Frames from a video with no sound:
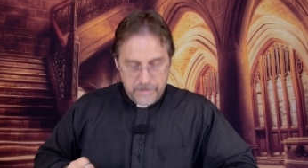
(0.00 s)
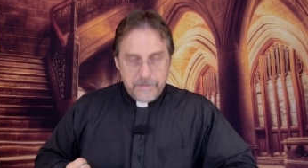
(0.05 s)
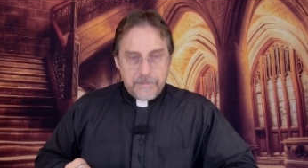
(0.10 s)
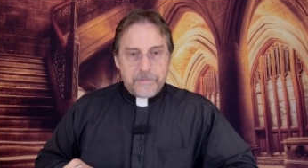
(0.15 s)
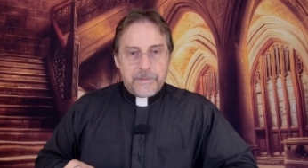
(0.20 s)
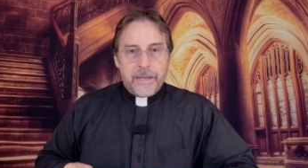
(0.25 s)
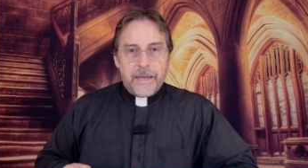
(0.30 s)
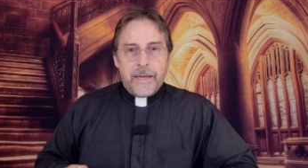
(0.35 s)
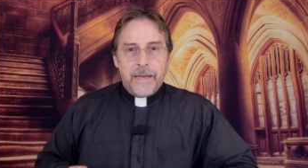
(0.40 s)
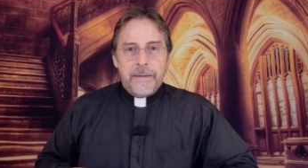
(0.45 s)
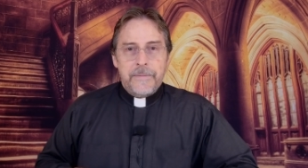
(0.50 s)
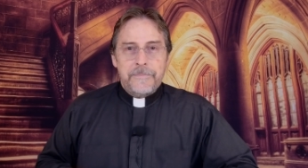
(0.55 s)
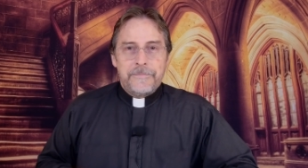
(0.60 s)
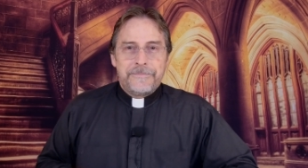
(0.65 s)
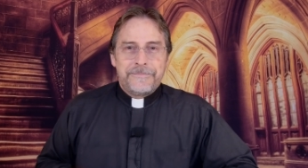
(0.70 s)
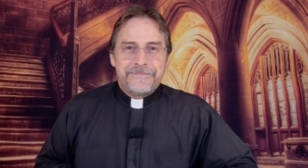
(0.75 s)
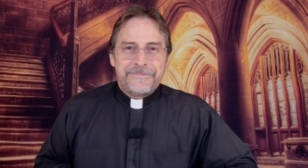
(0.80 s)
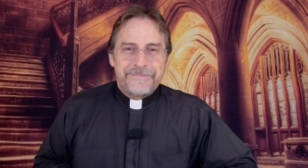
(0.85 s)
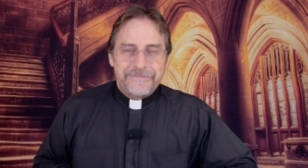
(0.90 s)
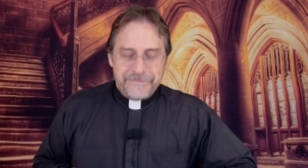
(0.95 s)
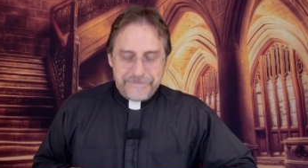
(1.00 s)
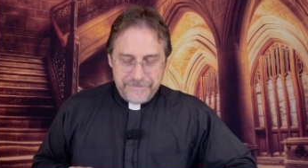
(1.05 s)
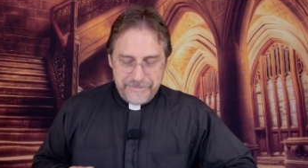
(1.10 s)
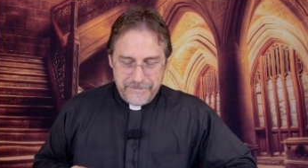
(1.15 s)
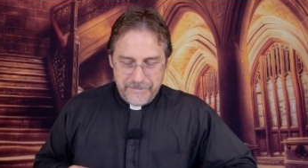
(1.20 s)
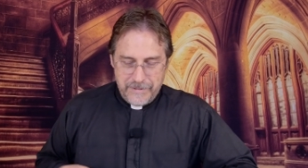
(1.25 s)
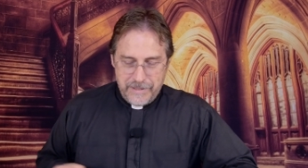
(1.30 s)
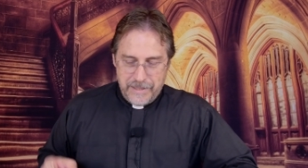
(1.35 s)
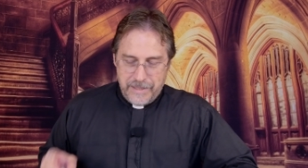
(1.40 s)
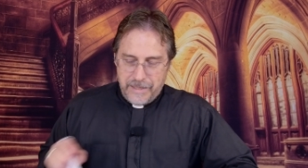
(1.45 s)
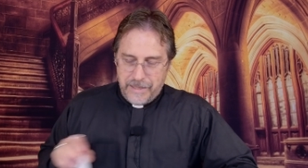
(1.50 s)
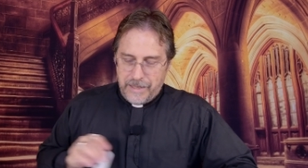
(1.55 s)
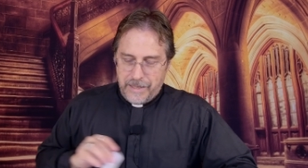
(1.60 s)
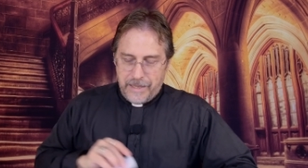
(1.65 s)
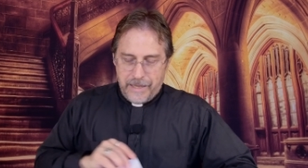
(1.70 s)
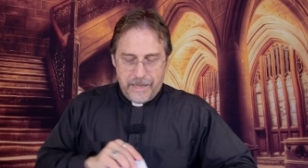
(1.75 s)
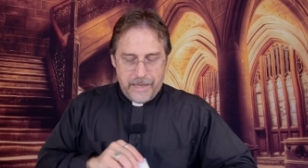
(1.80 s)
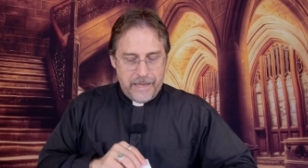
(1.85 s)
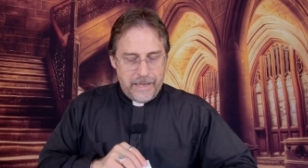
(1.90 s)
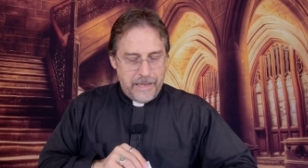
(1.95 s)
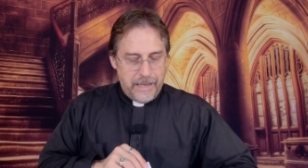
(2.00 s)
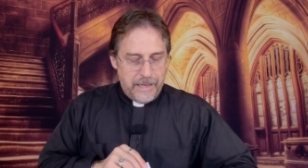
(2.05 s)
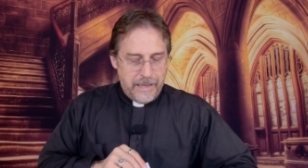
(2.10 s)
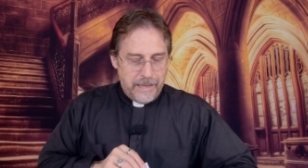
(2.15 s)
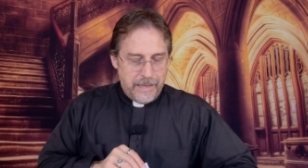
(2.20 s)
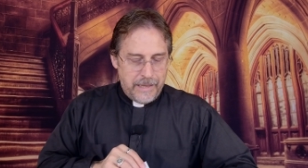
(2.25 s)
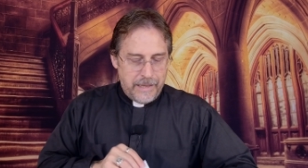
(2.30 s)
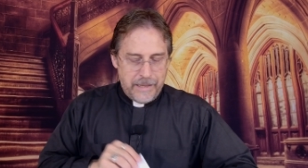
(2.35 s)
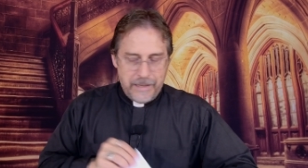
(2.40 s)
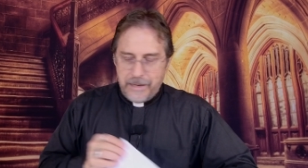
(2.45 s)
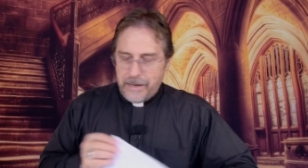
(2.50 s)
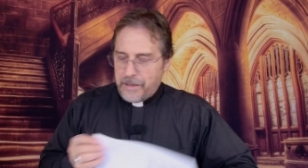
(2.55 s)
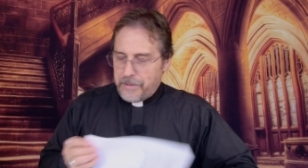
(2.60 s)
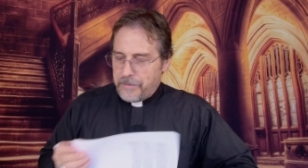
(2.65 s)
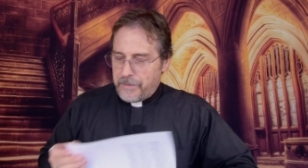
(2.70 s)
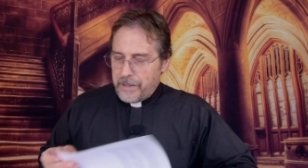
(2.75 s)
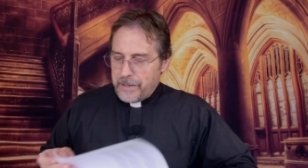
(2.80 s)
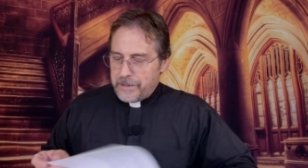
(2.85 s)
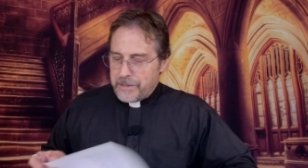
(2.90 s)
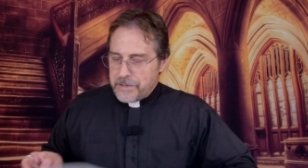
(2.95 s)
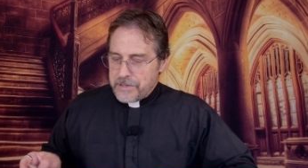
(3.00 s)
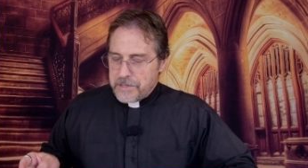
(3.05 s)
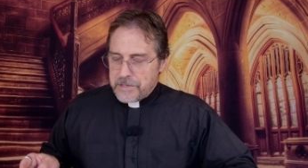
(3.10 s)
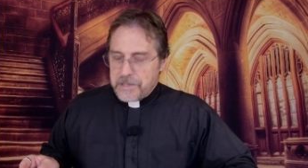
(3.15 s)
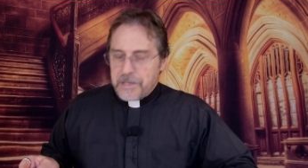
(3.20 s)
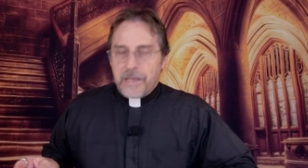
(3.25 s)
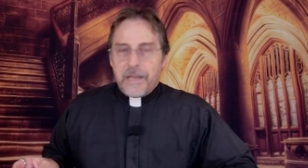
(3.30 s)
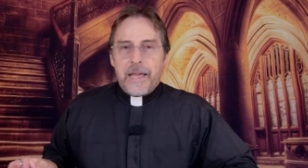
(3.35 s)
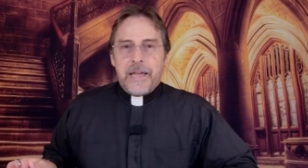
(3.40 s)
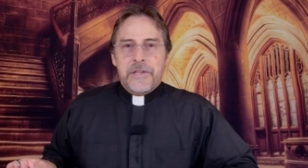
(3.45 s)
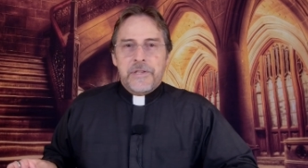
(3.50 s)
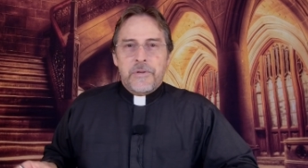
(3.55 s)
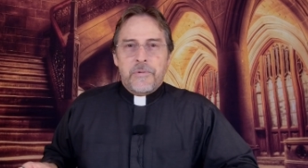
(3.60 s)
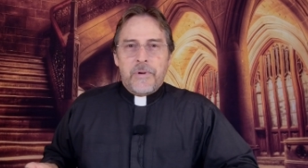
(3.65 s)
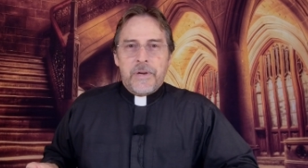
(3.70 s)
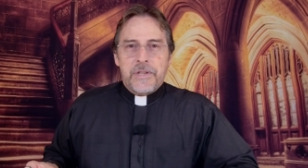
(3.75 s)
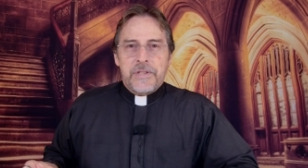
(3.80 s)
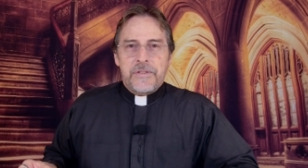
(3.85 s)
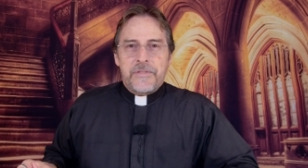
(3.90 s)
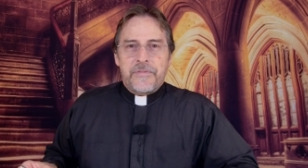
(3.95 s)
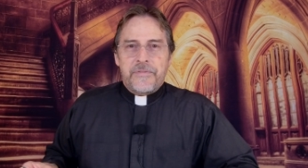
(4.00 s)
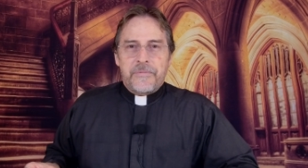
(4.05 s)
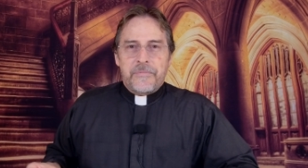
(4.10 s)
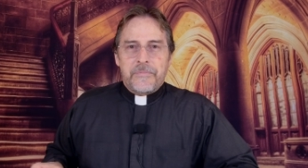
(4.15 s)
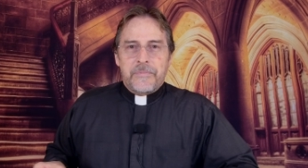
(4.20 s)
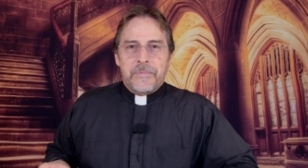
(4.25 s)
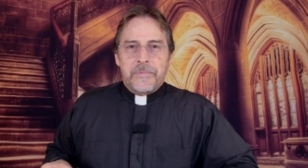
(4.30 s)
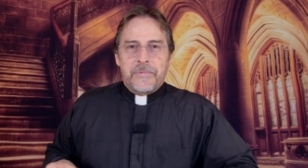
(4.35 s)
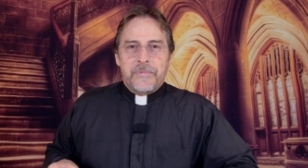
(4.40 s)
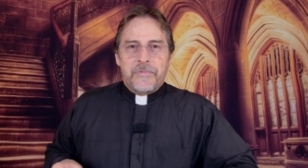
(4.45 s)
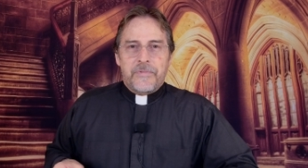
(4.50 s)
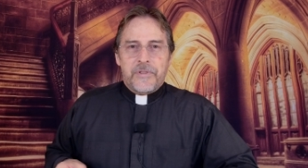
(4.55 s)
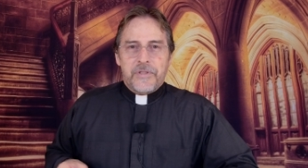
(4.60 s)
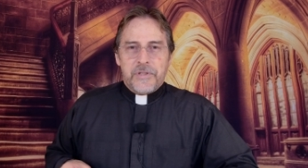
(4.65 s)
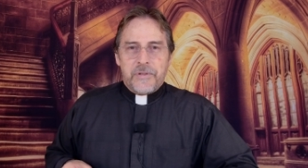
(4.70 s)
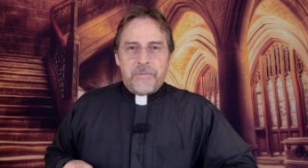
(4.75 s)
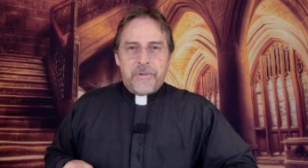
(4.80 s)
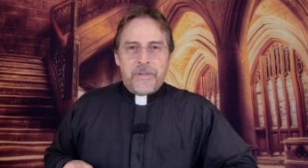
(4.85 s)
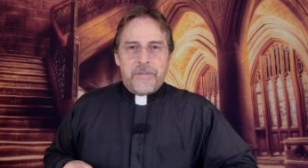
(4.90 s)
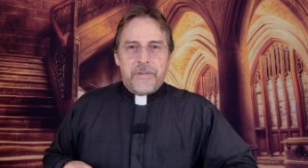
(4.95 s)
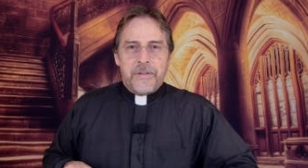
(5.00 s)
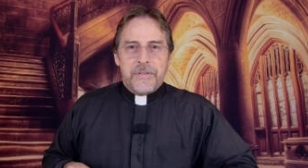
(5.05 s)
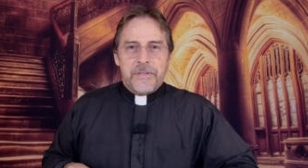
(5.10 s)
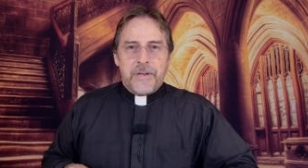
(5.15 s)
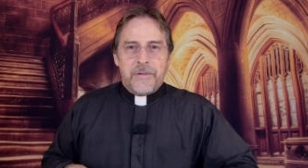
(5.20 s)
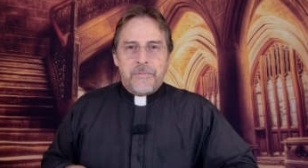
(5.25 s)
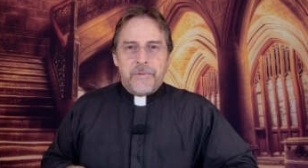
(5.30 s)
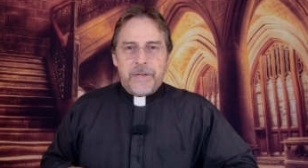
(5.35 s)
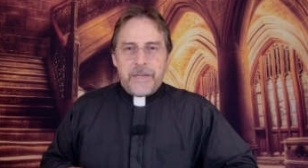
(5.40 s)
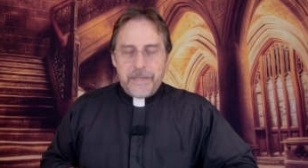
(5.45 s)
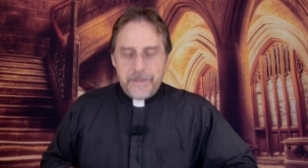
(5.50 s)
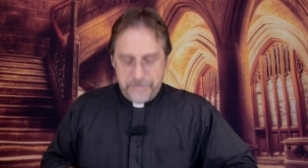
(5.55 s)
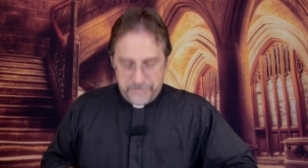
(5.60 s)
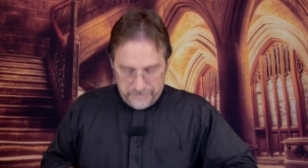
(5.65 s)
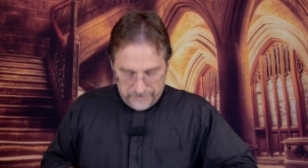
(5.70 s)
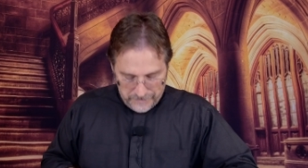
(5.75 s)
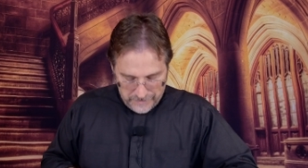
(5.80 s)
Okay. And I think this is the last question from 1 Corinthians, our reading.